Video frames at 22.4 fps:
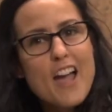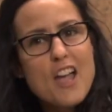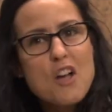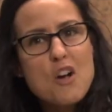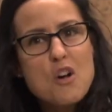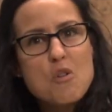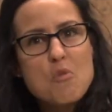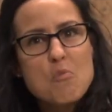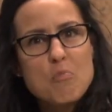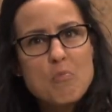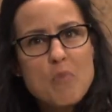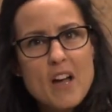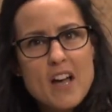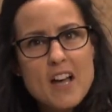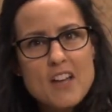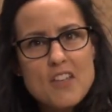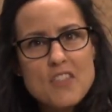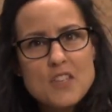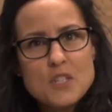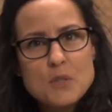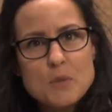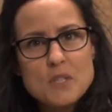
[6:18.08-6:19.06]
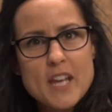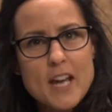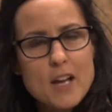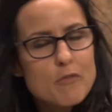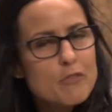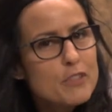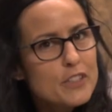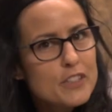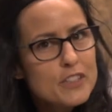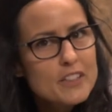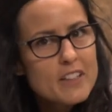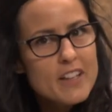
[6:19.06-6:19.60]
I hope this was
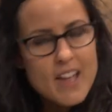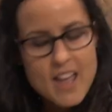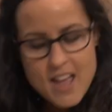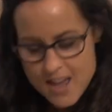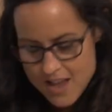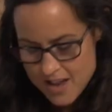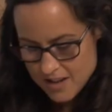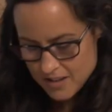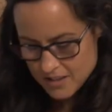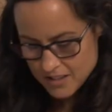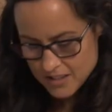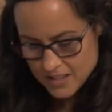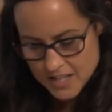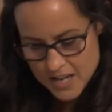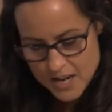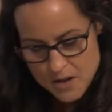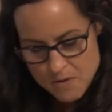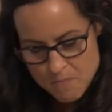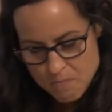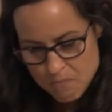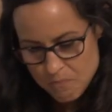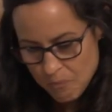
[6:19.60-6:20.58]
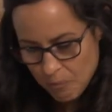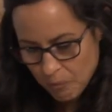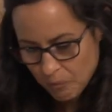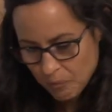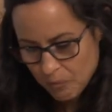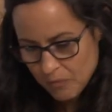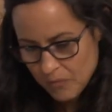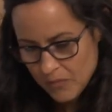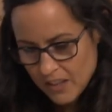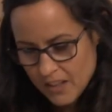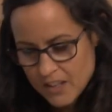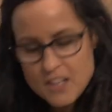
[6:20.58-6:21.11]
helpful, and
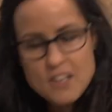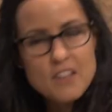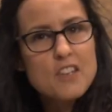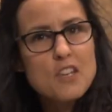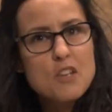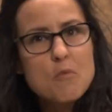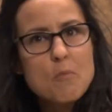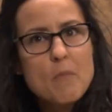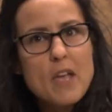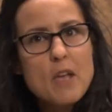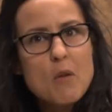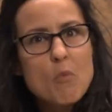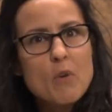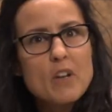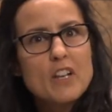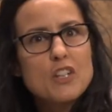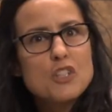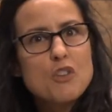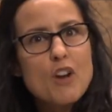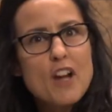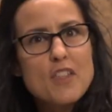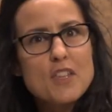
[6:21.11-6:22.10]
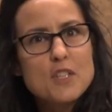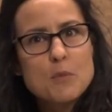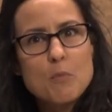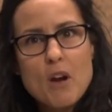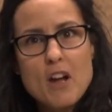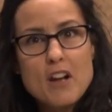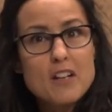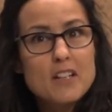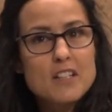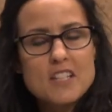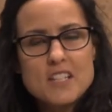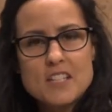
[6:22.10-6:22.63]
you may want to try this
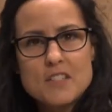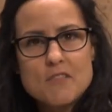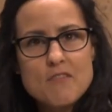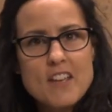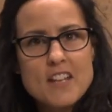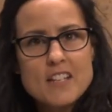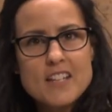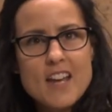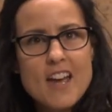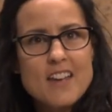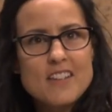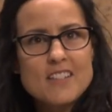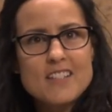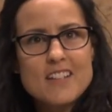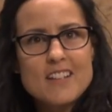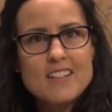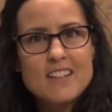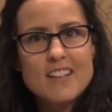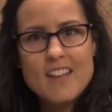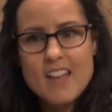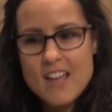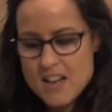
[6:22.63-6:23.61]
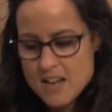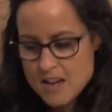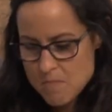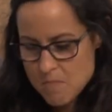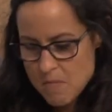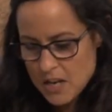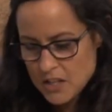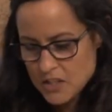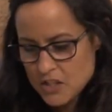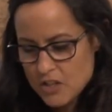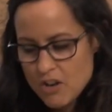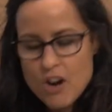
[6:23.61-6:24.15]
product. It's fantastic, and it
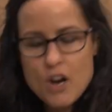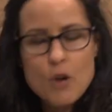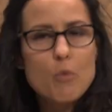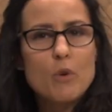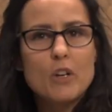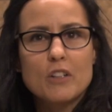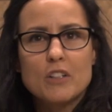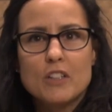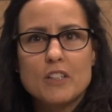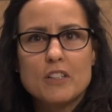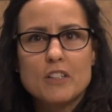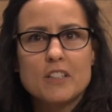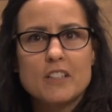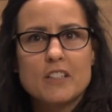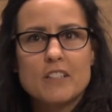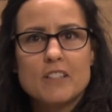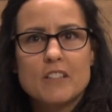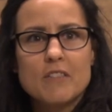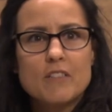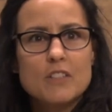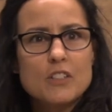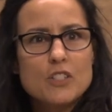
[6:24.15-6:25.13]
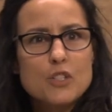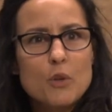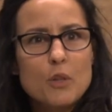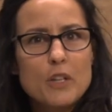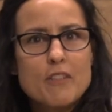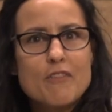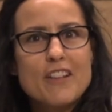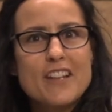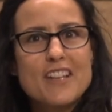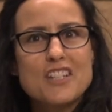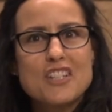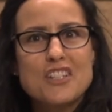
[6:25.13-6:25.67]
makes your artwork look totally
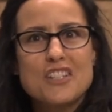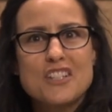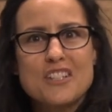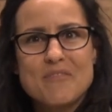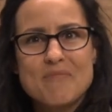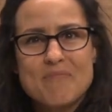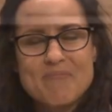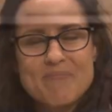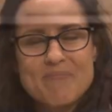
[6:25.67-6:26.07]
finished.